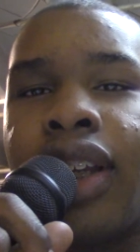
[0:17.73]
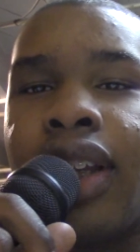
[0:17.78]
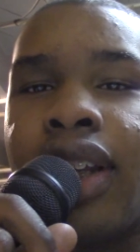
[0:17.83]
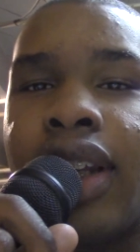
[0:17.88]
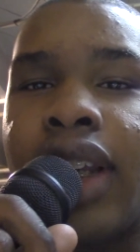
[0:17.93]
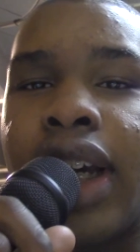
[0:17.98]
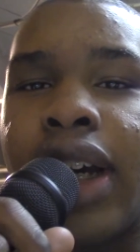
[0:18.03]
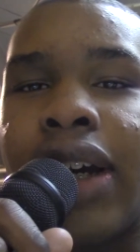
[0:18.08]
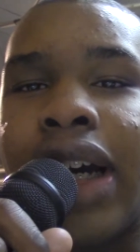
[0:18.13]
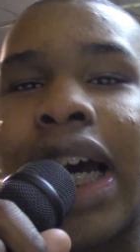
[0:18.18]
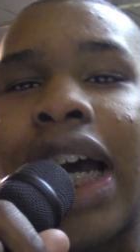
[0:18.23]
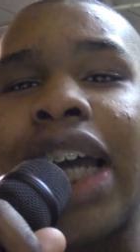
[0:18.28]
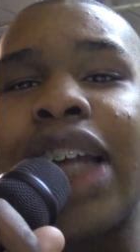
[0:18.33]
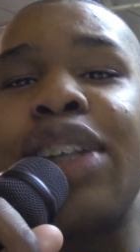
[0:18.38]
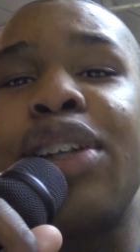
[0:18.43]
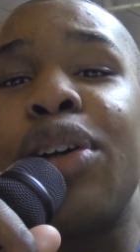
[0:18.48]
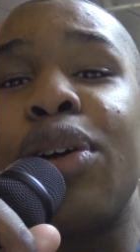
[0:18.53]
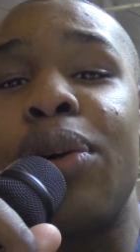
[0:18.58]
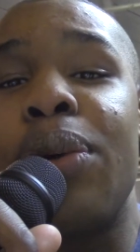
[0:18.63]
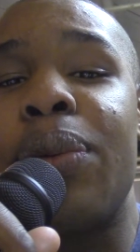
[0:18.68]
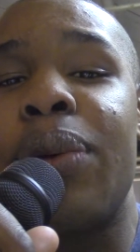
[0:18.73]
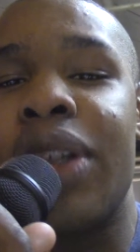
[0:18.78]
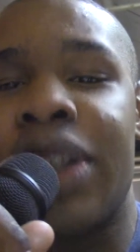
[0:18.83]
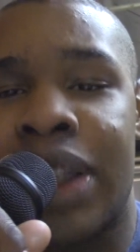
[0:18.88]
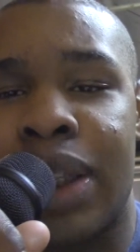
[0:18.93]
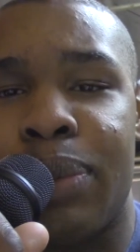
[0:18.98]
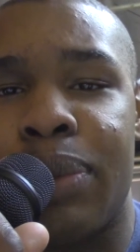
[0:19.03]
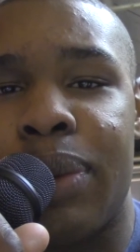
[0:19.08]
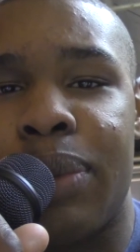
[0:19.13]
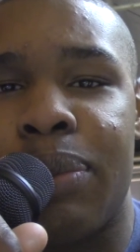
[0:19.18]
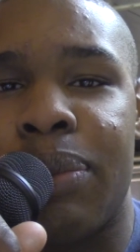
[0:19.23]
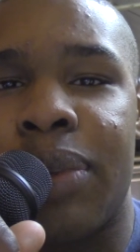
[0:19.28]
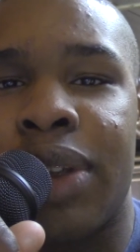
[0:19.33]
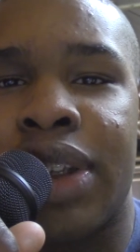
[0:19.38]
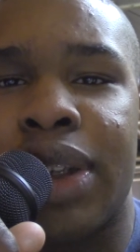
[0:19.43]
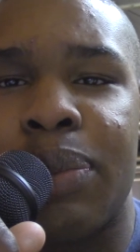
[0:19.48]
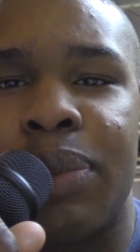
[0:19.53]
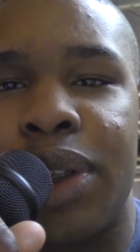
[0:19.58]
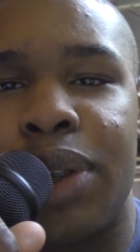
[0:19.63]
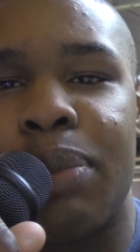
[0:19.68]
Now, I know what some
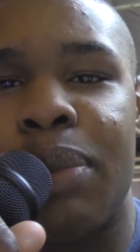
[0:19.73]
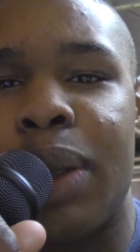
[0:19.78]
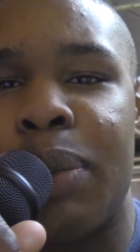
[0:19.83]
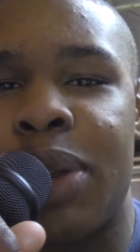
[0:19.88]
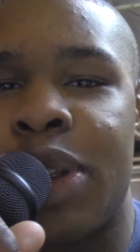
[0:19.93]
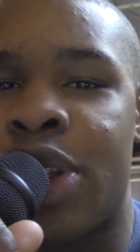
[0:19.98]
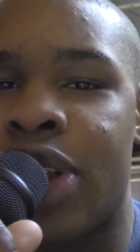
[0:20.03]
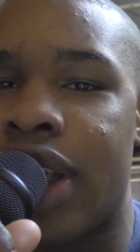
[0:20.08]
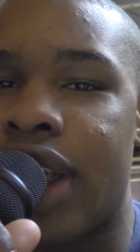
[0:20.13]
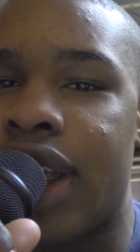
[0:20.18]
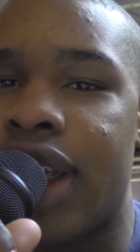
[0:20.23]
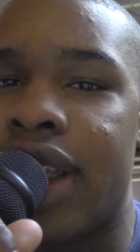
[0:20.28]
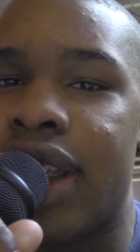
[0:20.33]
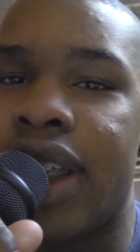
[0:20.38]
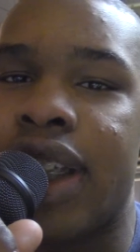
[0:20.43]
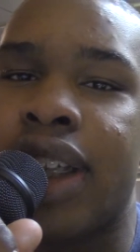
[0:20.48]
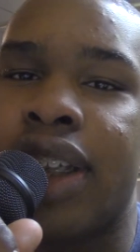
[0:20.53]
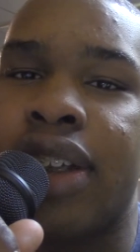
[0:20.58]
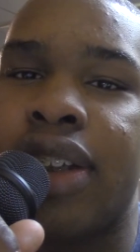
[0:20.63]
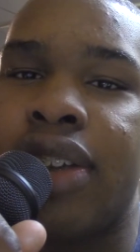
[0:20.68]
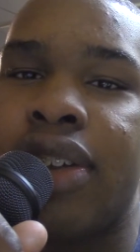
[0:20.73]
of you may be saying, like,